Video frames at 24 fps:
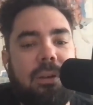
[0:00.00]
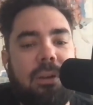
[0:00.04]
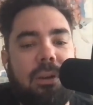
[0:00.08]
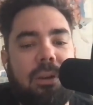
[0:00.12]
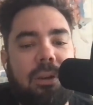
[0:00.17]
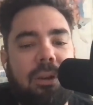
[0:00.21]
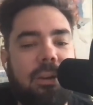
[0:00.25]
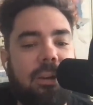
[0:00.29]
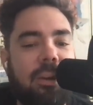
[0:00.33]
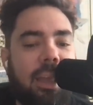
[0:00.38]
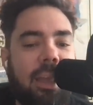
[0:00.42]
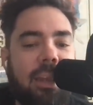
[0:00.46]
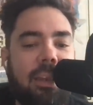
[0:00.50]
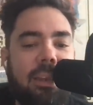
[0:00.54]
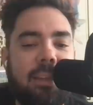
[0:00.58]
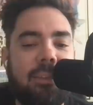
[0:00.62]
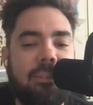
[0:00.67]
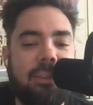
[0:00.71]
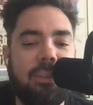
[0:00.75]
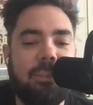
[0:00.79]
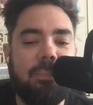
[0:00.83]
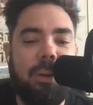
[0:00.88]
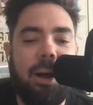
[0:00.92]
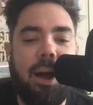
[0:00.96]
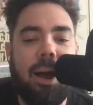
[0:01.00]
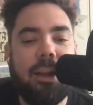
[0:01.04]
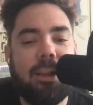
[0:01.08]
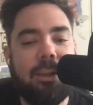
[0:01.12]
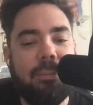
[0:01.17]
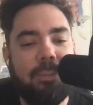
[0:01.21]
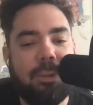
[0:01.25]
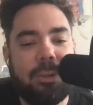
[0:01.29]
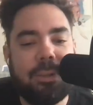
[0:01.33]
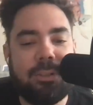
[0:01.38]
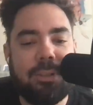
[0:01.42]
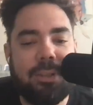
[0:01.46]
hurt any of the
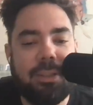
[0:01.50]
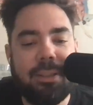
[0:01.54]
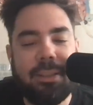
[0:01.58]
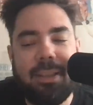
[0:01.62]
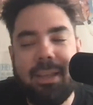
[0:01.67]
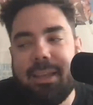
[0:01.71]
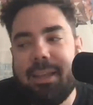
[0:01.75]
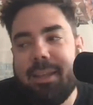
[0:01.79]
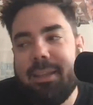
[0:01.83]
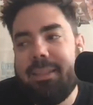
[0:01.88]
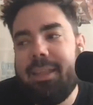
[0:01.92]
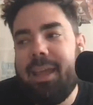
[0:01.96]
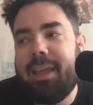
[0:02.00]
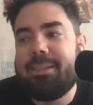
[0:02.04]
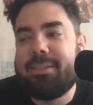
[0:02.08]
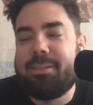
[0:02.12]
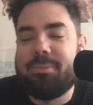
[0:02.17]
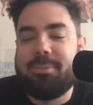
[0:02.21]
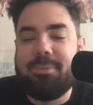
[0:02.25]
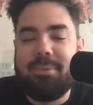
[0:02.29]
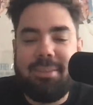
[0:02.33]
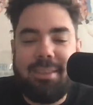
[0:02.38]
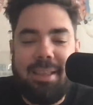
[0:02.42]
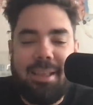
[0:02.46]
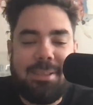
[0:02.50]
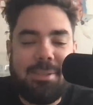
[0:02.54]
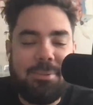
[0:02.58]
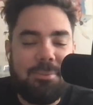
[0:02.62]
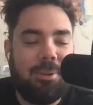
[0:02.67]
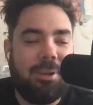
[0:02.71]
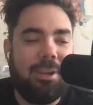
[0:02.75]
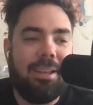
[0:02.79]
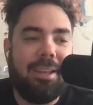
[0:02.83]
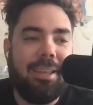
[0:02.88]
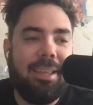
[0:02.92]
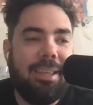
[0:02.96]
pocketbooks or anything. Like, that's
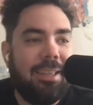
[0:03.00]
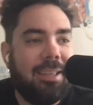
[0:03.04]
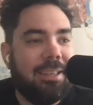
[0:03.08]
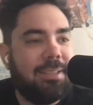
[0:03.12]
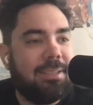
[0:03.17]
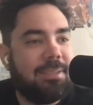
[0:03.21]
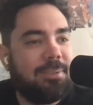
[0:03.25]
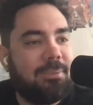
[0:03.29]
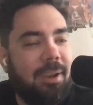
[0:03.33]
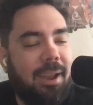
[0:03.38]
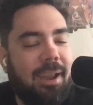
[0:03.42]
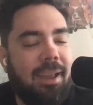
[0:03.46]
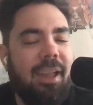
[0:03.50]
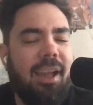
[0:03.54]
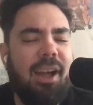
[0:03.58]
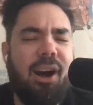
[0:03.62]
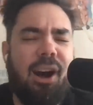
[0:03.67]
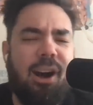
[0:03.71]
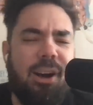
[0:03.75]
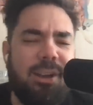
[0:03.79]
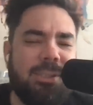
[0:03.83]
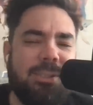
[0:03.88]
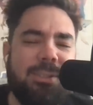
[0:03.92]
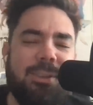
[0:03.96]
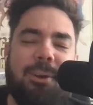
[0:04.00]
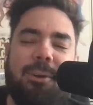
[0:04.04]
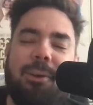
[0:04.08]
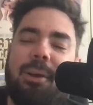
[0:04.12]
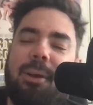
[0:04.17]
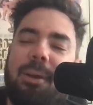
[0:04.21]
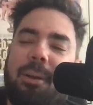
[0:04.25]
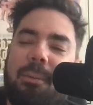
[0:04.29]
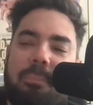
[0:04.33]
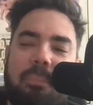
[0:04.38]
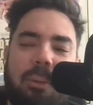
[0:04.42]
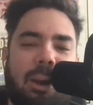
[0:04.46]
what it is, right?
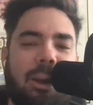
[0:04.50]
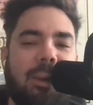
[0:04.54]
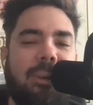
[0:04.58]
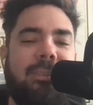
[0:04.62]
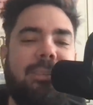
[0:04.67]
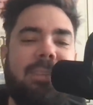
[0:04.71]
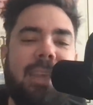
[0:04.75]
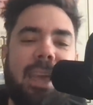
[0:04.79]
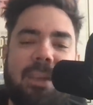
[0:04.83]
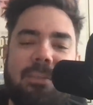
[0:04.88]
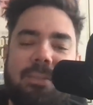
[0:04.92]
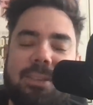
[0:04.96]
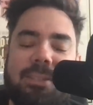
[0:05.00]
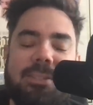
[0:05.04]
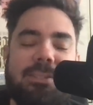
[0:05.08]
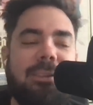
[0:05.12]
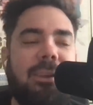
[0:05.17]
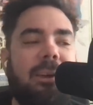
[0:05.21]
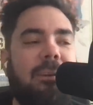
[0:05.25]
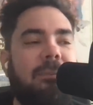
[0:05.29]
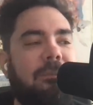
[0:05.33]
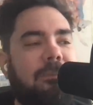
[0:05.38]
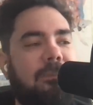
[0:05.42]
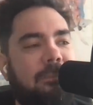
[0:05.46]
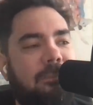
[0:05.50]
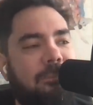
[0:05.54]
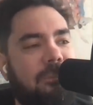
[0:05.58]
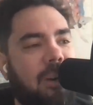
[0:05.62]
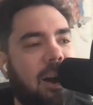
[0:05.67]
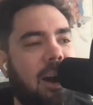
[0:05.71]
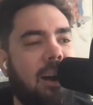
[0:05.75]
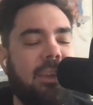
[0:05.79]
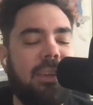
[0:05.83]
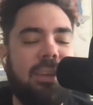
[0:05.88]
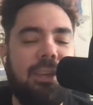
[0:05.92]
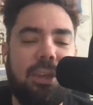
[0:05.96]
Also, Mark Davis,
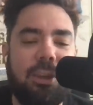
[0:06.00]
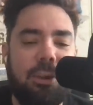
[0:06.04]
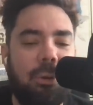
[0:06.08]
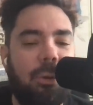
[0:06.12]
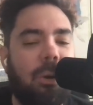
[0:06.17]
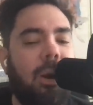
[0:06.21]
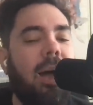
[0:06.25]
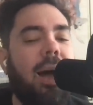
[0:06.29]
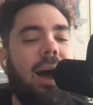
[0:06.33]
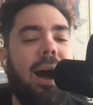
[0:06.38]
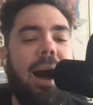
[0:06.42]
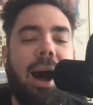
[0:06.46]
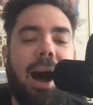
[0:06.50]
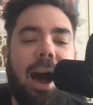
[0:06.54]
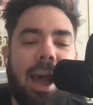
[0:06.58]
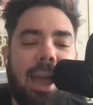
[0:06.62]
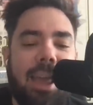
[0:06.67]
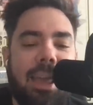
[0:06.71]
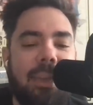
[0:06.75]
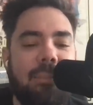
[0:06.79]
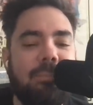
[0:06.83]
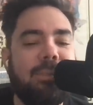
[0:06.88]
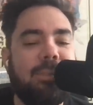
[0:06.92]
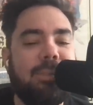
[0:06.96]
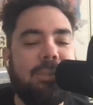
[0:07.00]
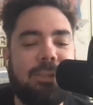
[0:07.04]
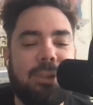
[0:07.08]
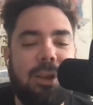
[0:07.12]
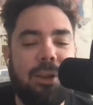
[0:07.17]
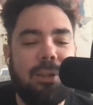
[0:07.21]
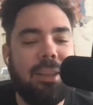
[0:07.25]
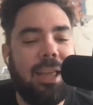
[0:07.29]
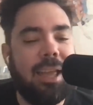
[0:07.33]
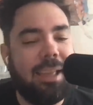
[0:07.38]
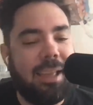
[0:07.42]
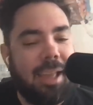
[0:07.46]
fuck you. I am
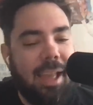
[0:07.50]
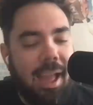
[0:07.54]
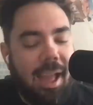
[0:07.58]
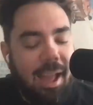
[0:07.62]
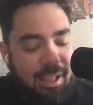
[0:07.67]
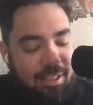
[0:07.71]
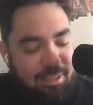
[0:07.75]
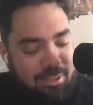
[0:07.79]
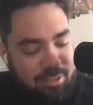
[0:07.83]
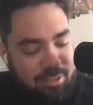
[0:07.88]
so, like,